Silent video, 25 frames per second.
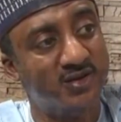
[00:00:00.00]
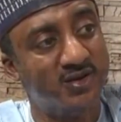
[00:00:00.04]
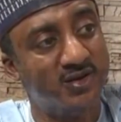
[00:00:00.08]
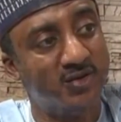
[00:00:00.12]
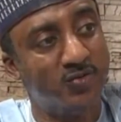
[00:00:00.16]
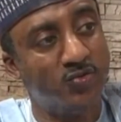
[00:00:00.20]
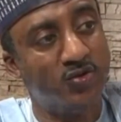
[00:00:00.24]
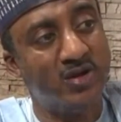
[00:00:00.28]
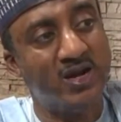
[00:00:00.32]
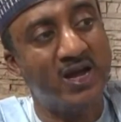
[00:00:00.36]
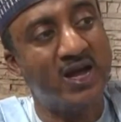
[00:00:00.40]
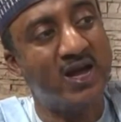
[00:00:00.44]

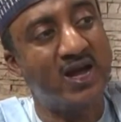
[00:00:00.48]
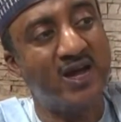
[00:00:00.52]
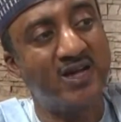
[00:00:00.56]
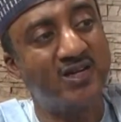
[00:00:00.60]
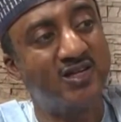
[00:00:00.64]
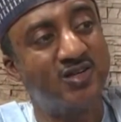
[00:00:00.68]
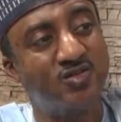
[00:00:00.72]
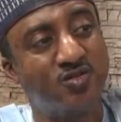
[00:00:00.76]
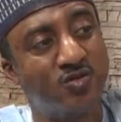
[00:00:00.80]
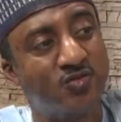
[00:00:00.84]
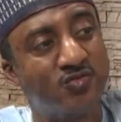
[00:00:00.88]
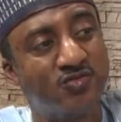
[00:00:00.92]
When I heard
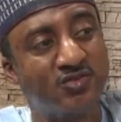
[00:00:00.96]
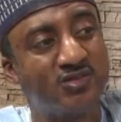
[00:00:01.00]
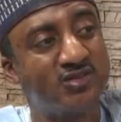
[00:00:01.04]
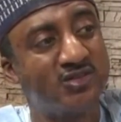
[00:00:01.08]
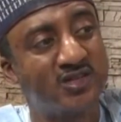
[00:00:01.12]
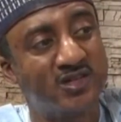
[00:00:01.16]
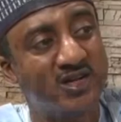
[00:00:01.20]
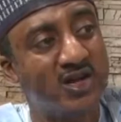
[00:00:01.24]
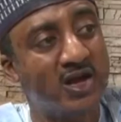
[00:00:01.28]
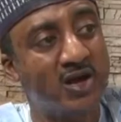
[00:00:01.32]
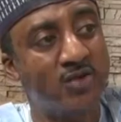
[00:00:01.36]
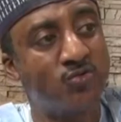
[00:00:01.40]
it of
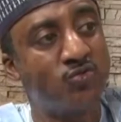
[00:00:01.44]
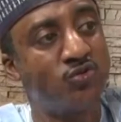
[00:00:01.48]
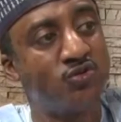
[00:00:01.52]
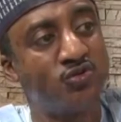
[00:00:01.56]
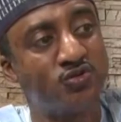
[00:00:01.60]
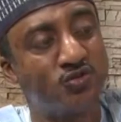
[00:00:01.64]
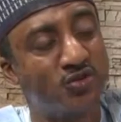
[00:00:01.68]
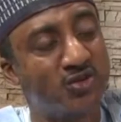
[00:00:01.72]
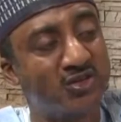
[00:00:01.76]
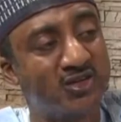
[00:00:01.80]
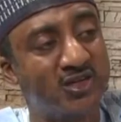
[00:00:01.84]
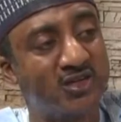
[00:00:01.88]
recent, I was
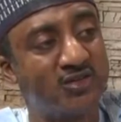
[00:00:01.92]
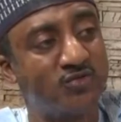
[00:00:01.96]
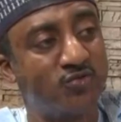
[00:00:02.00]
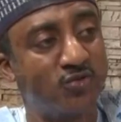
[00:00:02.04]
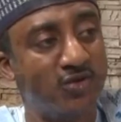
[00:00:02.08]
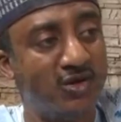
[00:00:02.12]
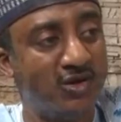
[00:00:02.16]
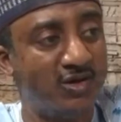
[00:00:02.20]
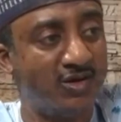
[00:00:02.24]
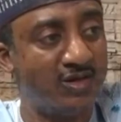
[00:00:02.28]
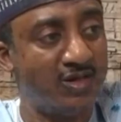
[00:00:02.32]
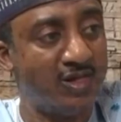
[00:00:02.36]
shocked as
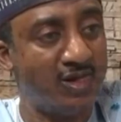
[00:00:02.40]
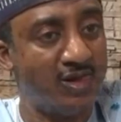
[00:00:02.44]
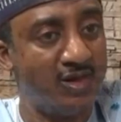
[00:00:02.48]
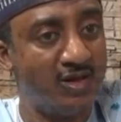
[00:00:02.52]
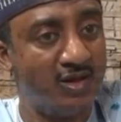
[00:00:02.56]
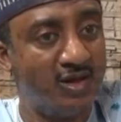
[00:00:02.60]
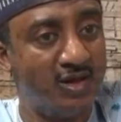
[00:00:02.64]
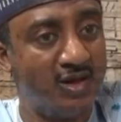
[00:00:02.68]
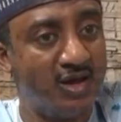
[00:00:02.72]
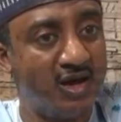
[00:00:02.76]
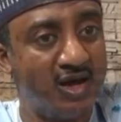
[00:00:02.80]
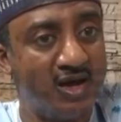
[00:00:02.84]
well.
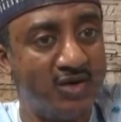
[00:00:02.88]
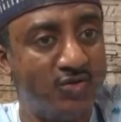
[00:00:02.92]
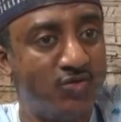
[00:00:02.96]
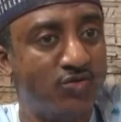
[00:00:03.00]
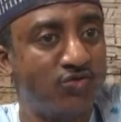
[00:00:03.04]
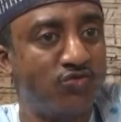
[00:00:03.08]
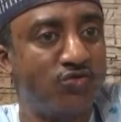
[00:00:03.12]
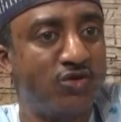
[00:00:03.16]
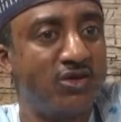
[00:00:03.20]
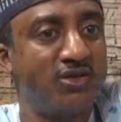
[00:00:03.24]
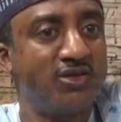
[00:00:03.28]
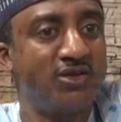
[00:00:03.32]
I was
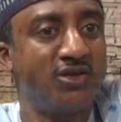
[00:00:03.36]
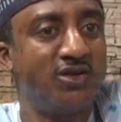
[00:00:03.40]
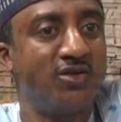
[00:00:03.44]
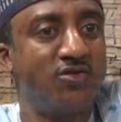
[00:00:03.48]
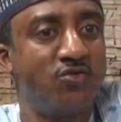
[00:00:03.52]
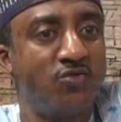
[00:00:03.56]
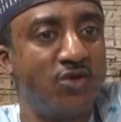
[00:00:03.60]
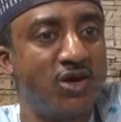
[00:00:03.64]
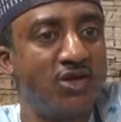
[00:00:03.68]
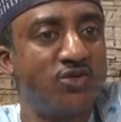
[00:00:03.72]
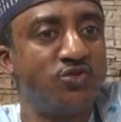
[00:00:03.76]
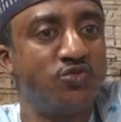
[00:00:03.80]
wondering
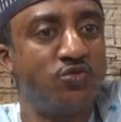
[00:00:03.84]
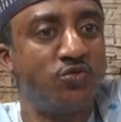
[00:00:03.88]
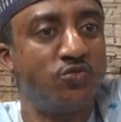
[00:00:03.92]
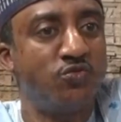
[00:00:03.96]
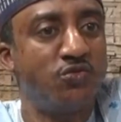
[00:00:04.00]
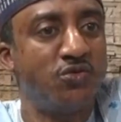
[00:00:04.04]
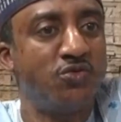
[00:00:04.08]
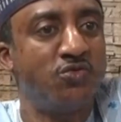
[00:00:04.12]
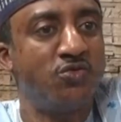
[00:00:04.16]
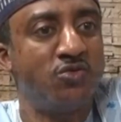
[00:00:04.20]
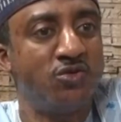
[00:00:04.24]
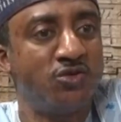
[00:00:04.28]
why should
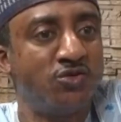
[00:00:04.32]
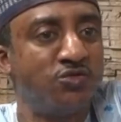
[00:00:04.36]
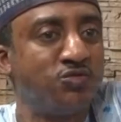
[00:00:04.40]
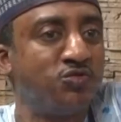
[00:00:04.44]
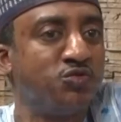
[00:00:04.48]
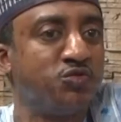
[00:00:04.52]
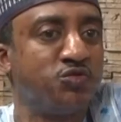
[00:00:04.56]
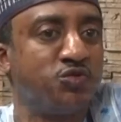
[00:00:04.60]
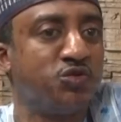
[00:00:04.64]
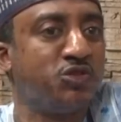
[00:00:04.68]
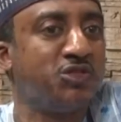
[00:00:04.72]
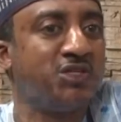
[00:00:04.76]
we go into
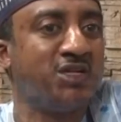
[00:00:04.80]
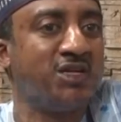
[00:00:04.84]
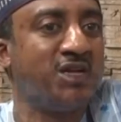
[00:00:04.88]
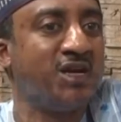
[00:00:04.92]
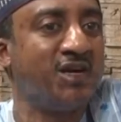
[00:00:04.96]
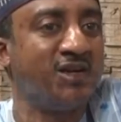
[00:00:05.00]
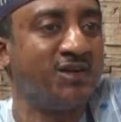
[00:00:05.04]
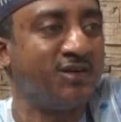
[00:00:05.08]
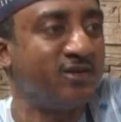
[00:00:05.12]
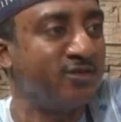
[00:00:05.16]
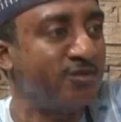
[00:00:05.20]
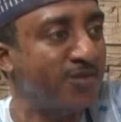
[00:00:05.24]
such an
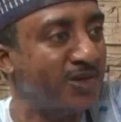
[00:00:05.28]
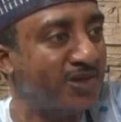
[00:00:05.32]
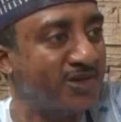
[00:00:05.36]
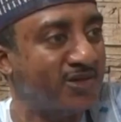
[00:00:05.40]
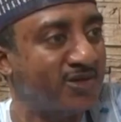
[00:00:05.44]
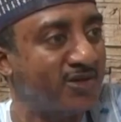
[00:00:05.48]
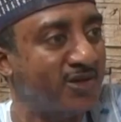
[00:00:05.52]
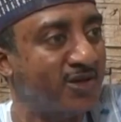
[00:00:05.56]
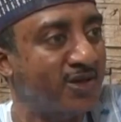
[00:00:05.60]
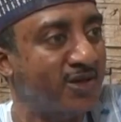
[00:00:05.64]
agreement?